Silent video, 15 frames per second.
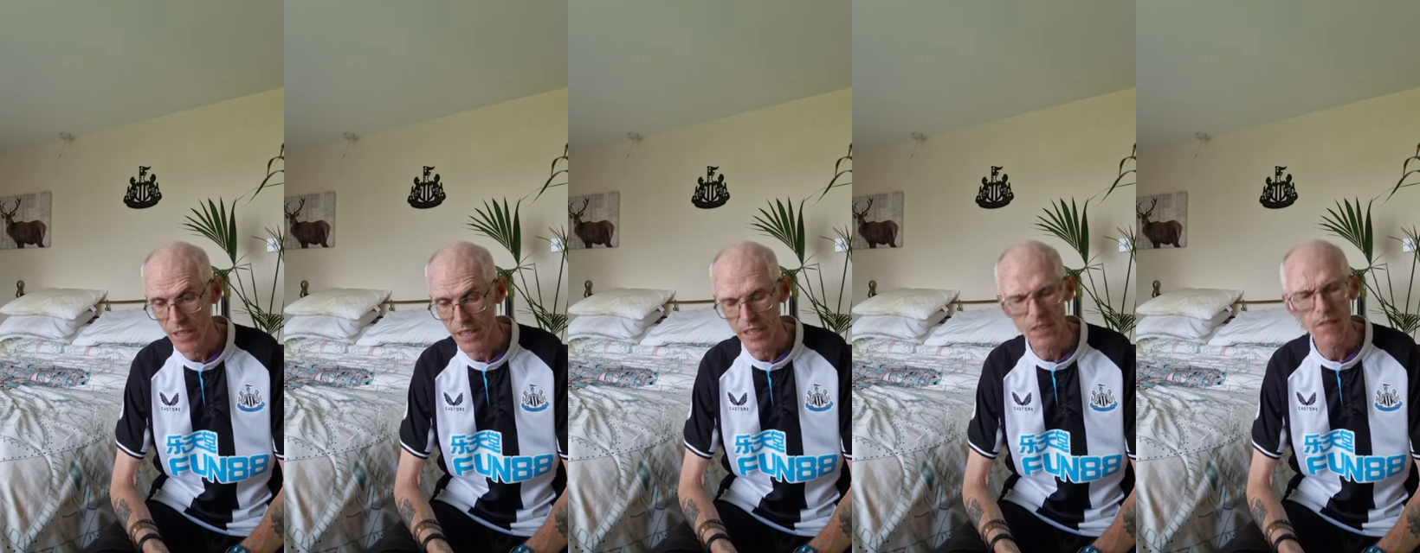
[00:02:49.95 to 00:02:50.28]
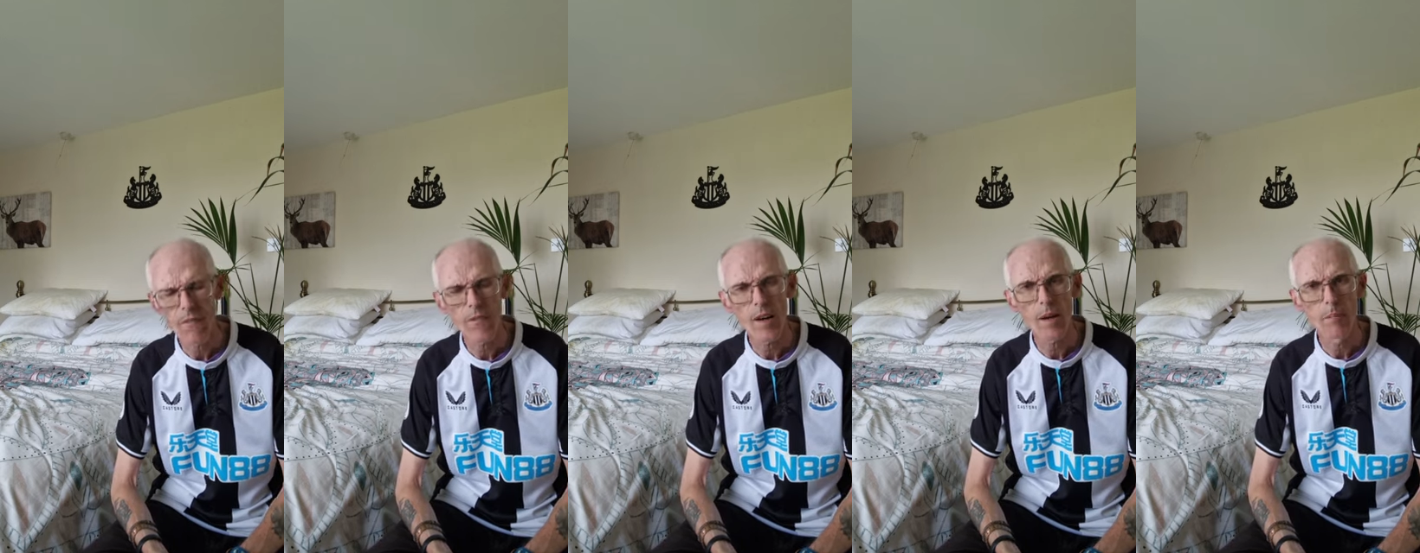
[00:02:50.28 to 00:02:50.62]
It's
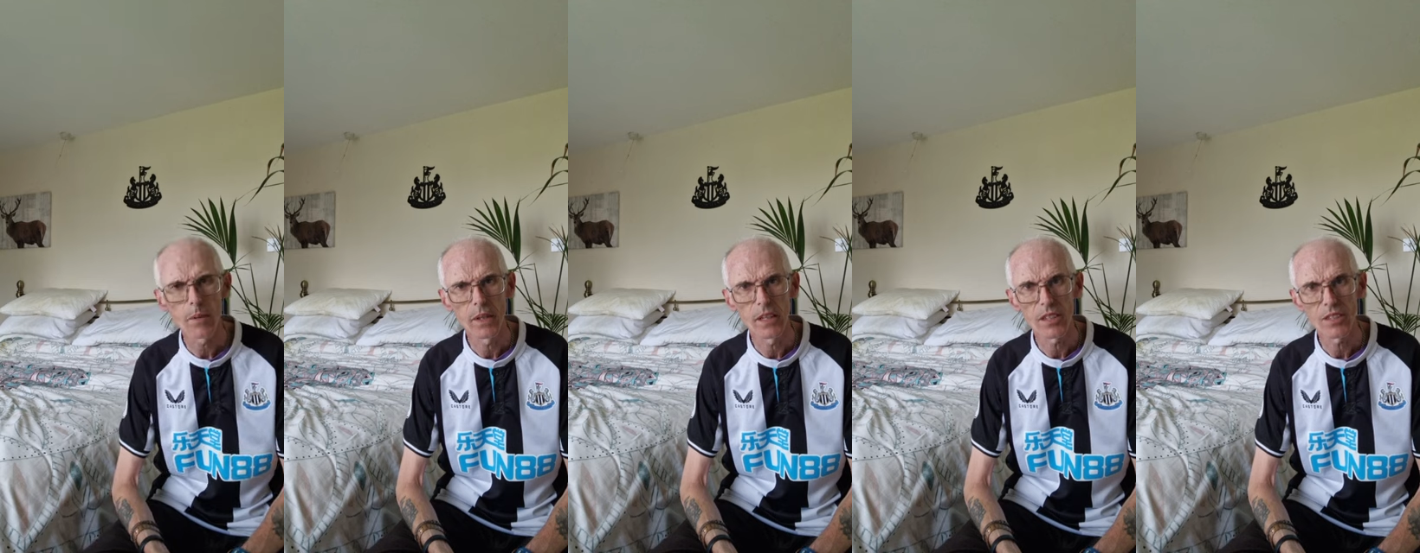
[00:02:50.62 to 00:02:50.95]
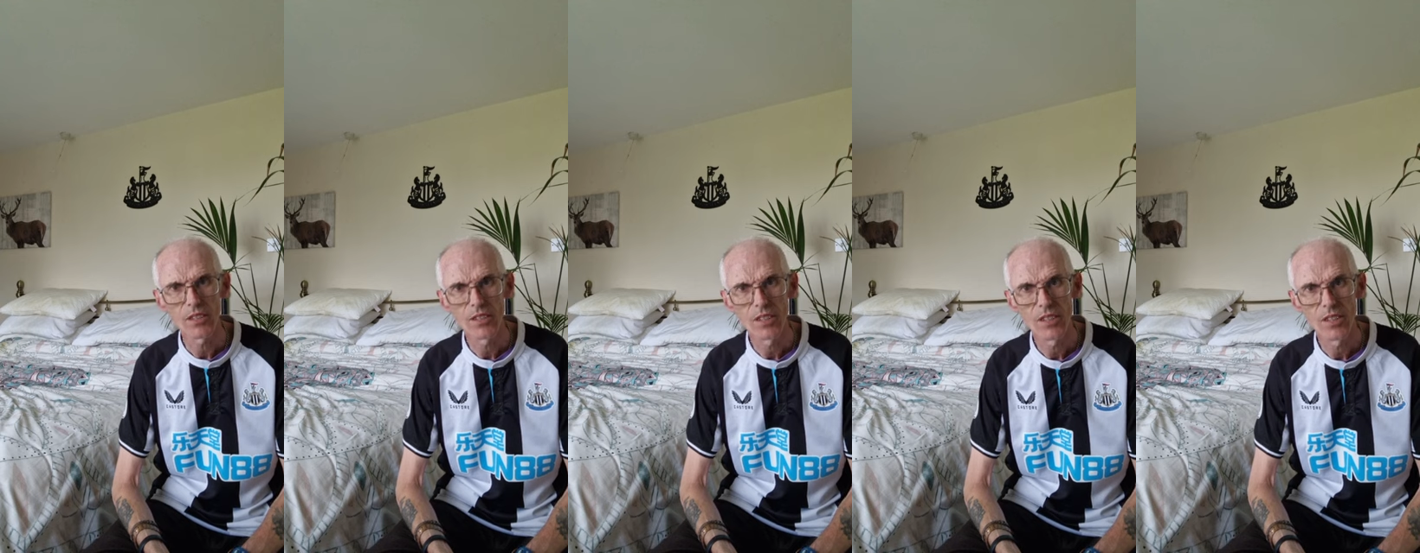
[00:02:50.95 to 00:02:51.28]

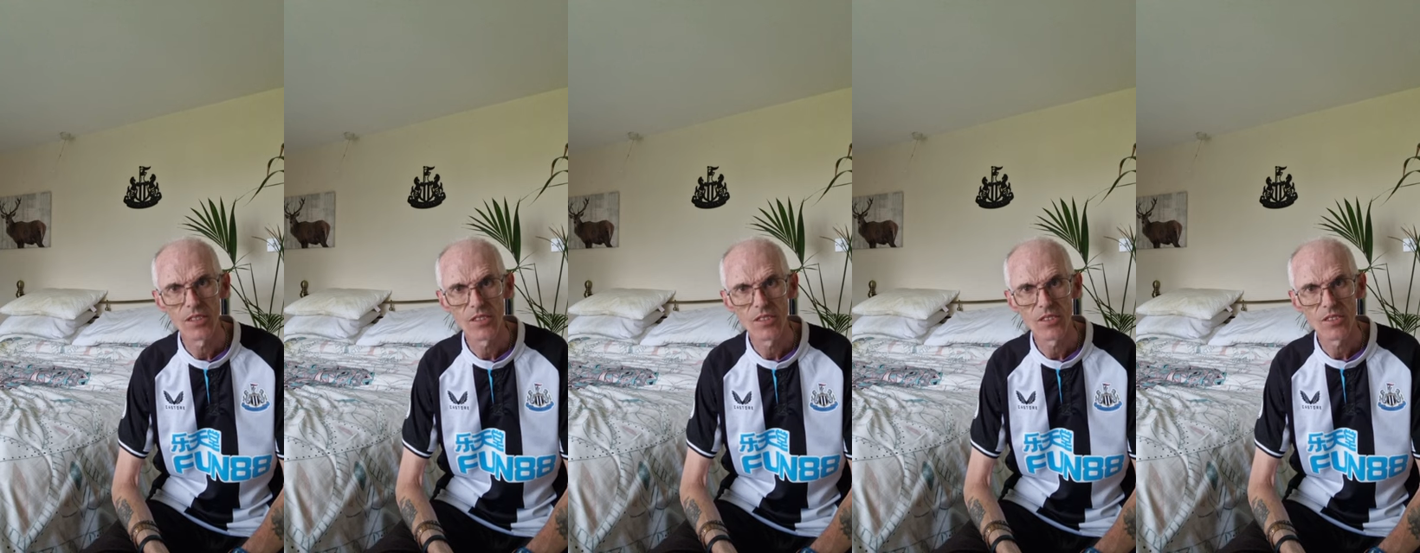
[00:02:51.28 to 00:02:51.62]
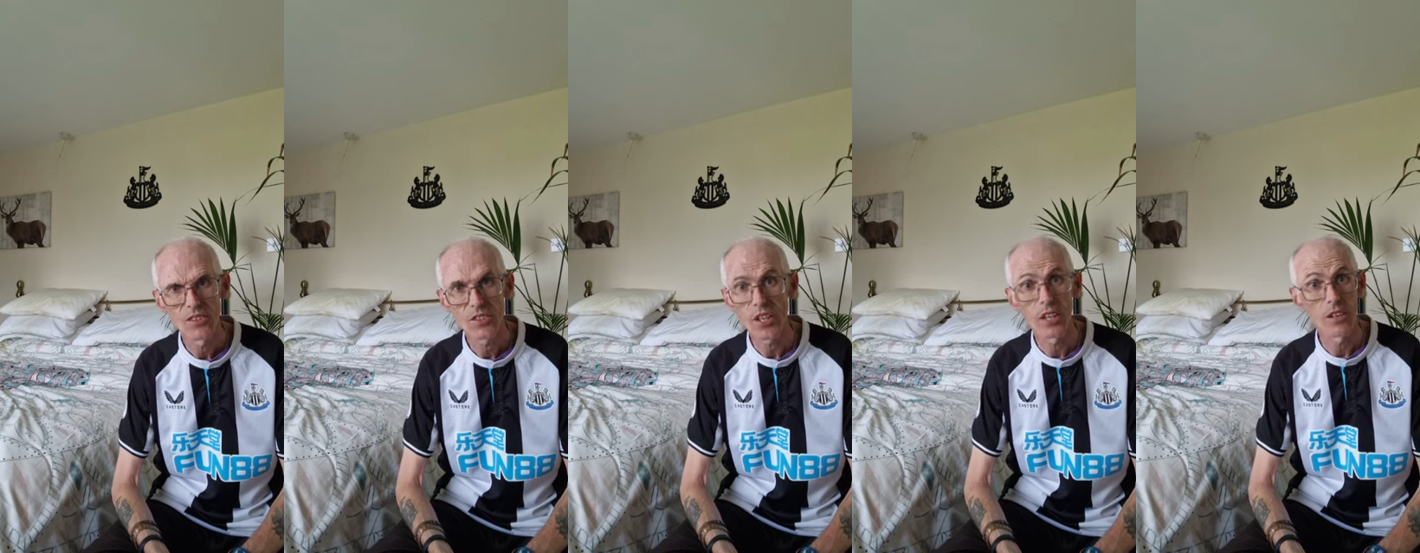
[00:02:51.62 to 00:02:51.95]
fabulous
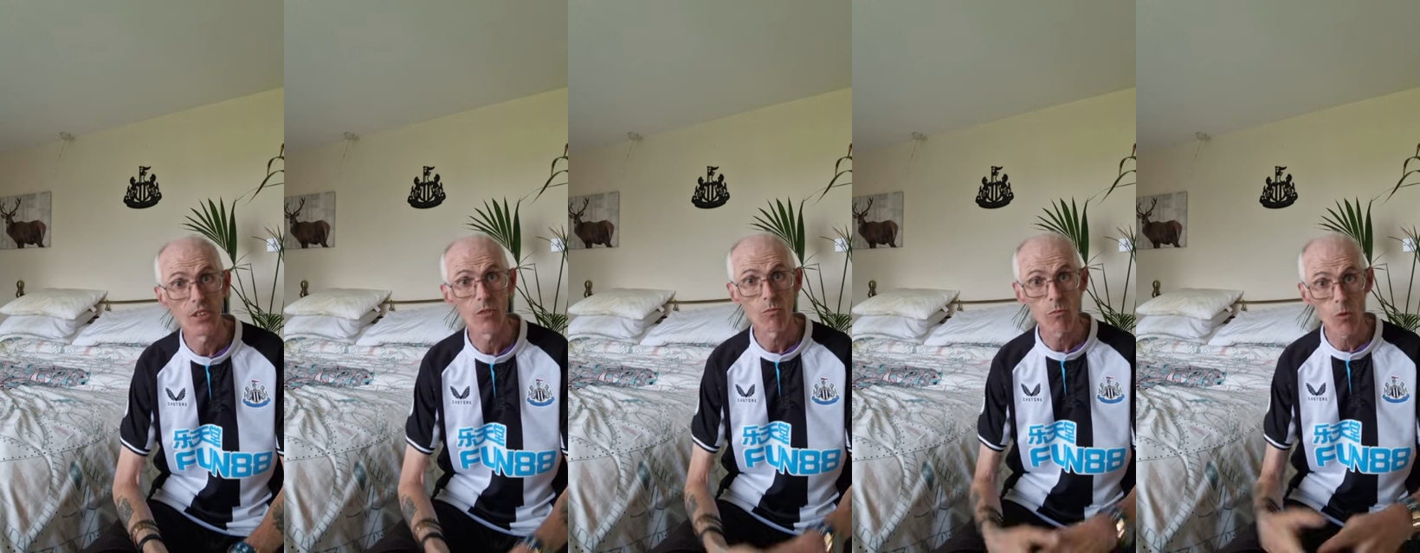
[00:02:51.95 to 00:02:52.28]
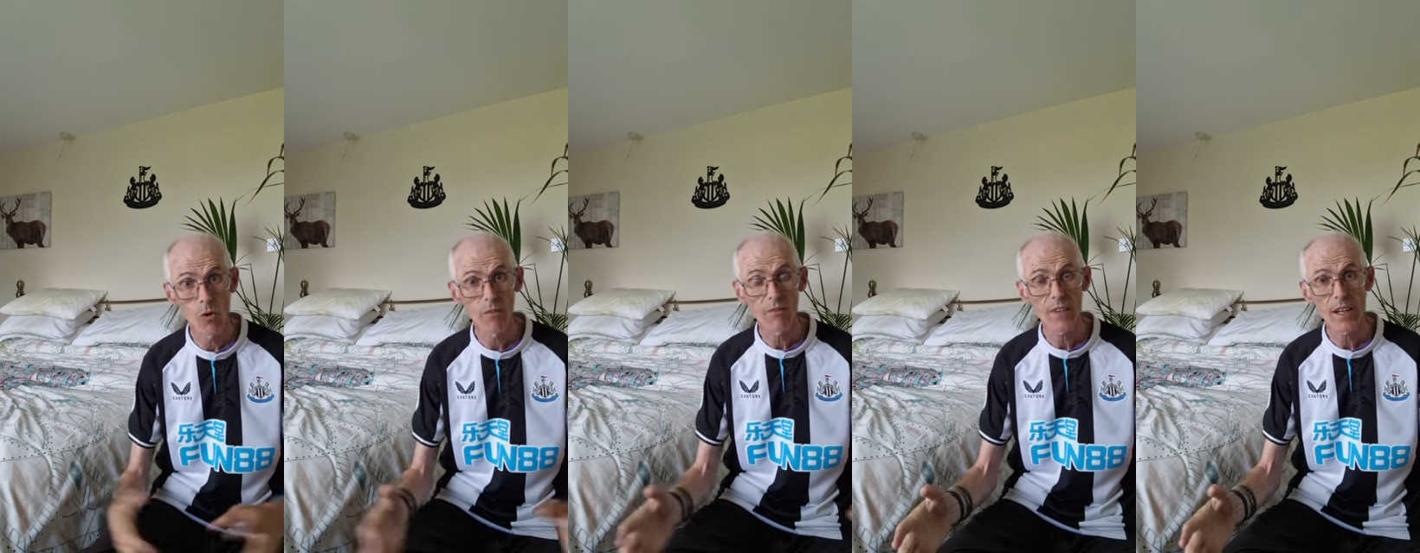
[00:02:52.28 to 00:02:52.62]
seeing the
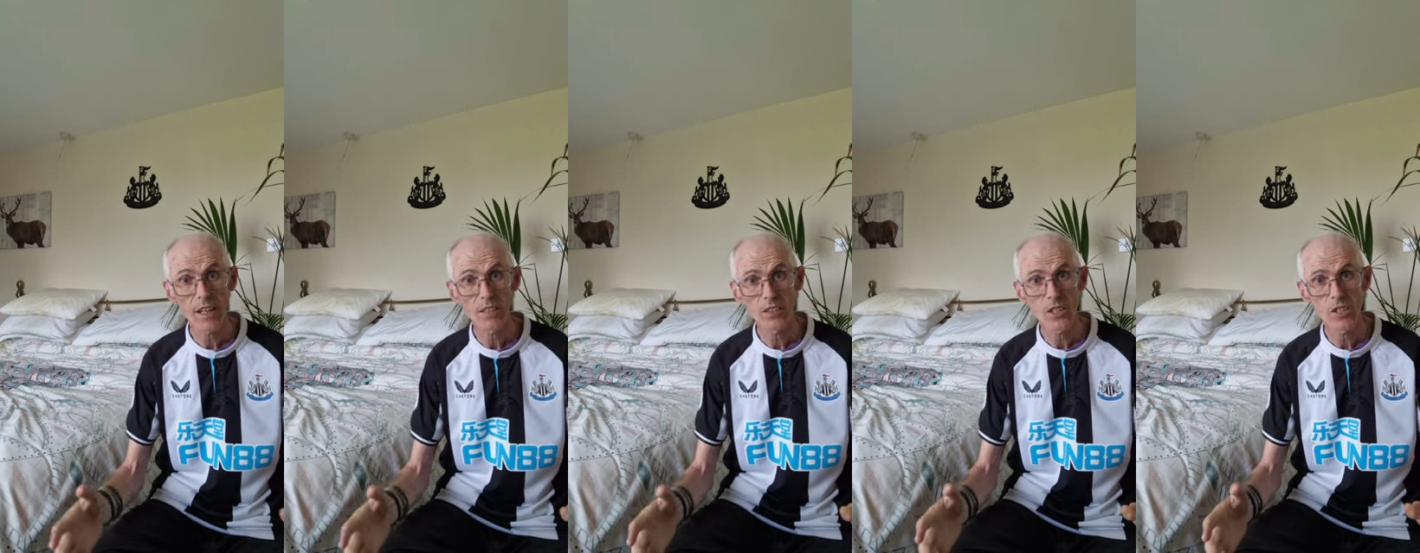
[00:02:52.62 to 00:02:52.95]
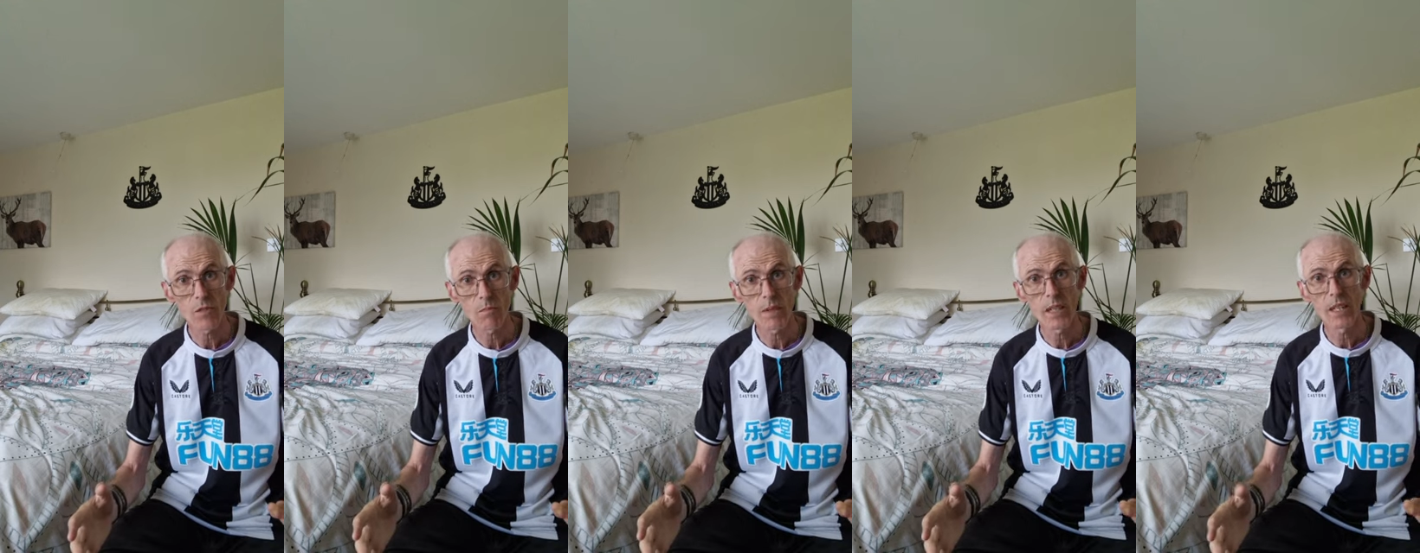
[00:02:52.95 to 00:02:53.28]
war flags
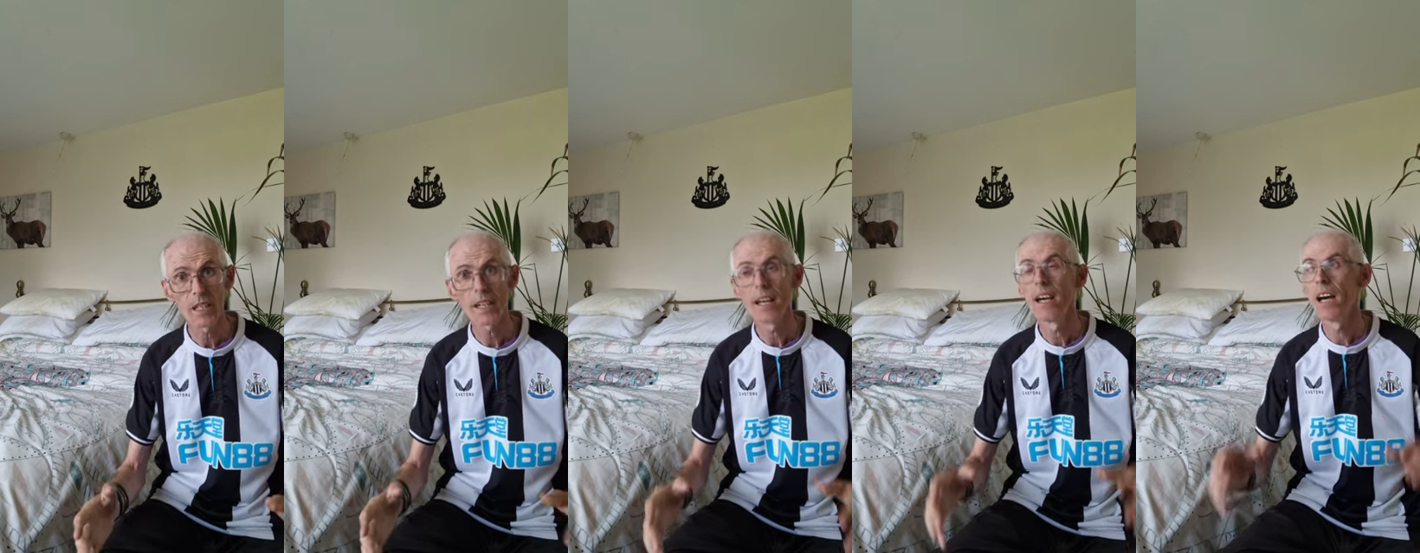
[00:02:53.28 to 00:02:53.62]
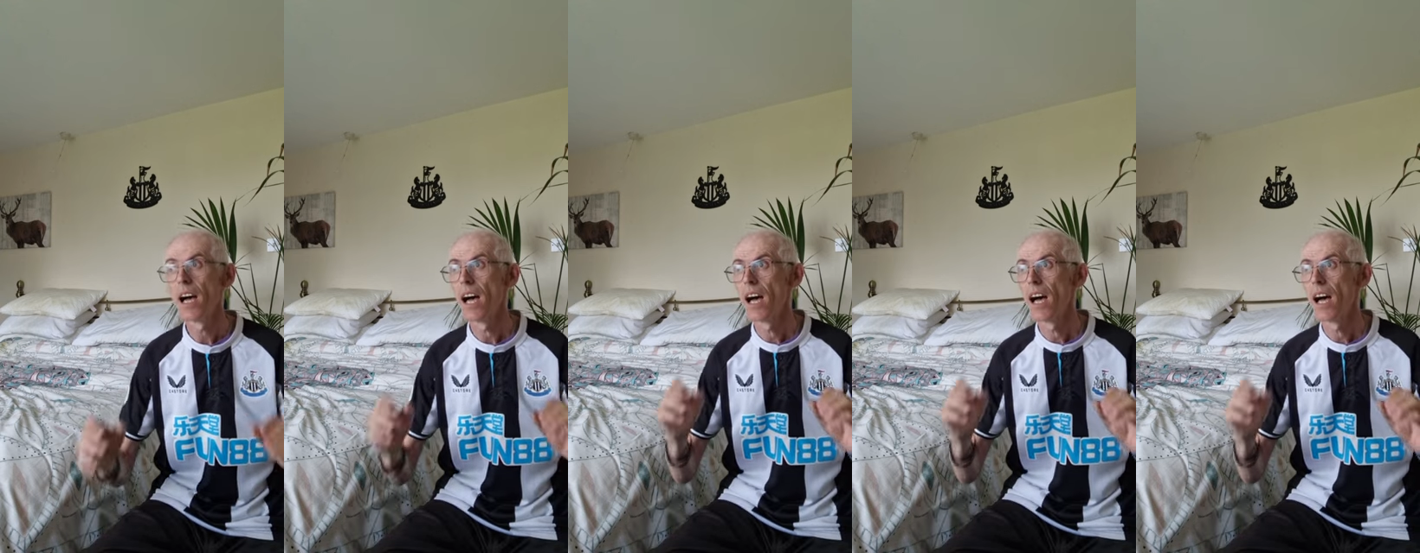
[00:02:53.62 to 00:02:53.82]
display.